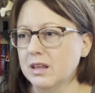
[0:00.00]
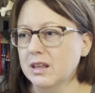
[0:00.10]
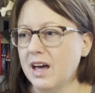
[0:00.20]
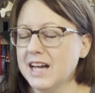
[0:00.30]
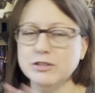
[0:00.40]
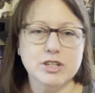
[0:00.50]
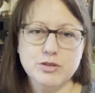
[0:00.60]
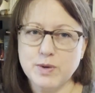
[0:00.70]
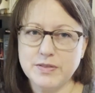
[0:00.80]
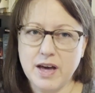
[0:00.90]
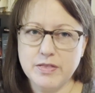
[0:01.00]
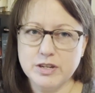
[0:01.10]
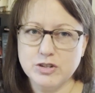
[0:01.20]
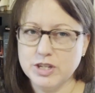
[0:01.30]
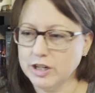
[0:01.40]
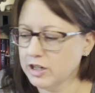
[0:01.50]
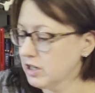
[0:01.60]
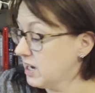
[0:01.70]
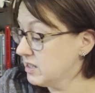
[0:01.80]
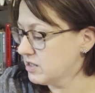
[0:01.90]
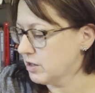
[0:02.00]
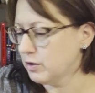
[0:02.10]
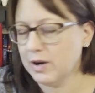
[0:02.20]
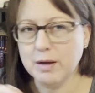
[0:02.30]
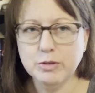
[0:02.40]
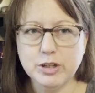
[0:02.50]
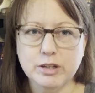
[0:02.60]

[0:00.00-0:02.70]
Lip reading: I just read that this year, and so I'm looking